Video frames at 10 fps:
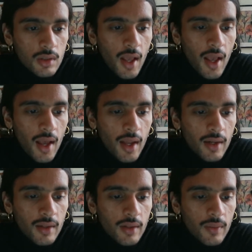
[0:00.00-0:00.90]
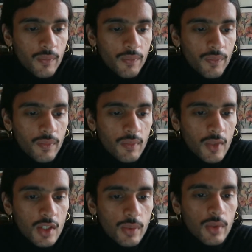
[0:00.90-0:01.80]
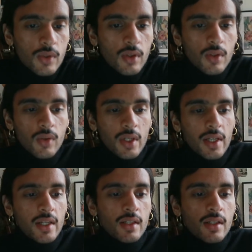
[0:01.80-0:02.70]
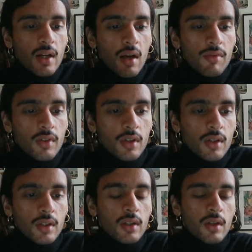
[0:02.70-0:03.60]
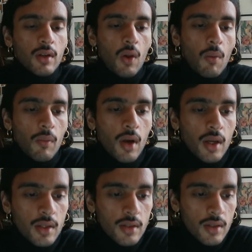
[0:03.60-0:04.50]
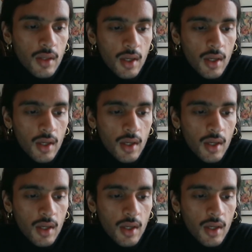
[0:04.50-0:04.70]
and this was released after Lanvin's